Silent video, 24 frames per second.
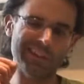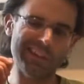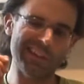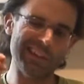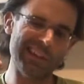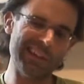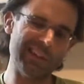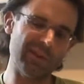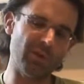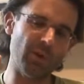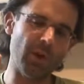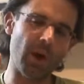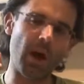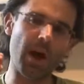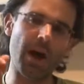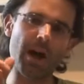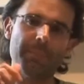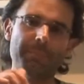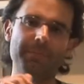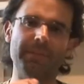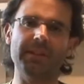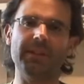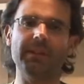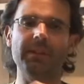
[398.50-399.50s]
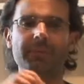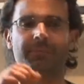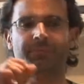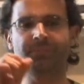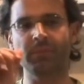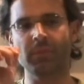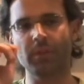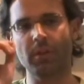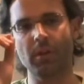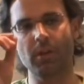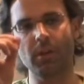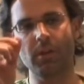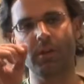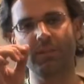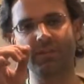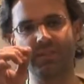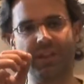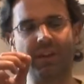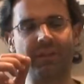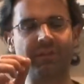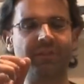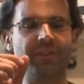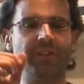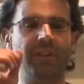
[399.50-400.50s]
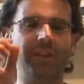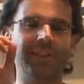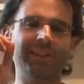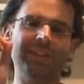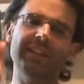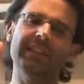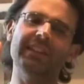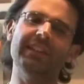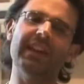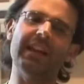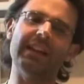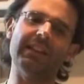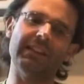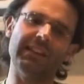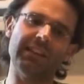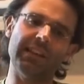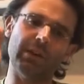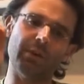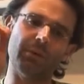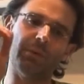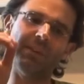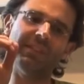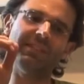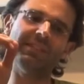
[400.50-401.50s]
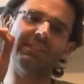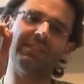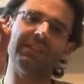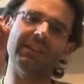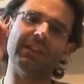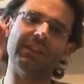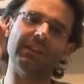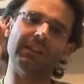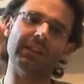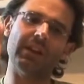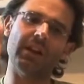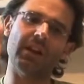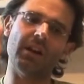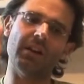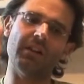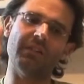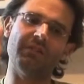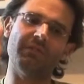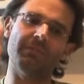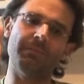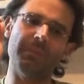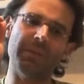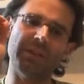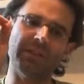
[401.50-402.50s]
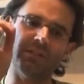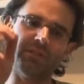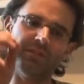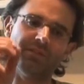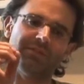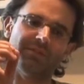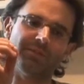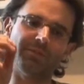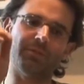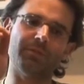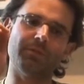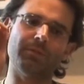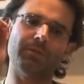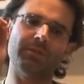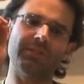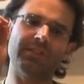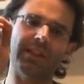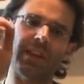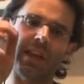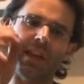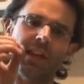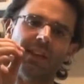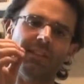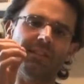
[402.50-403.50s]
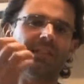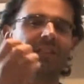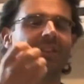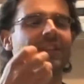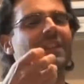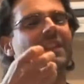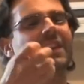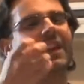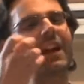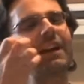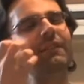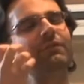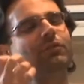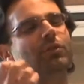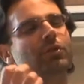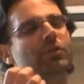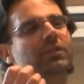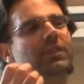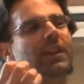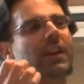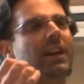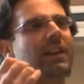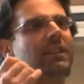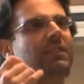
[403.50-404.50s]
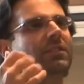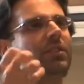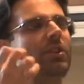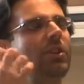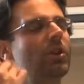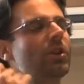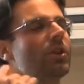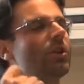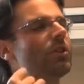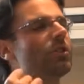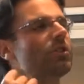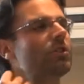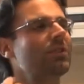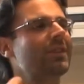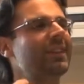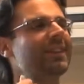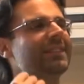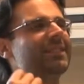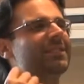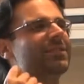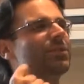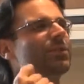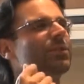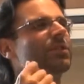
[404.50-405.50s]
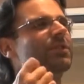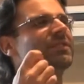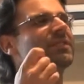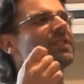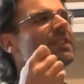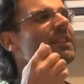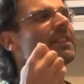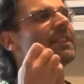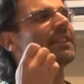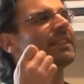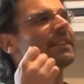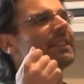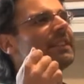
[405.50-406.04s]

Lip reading: little hoppy, definitely that characteristic of Pilsner's taste, and the aftertaste, you get sort of a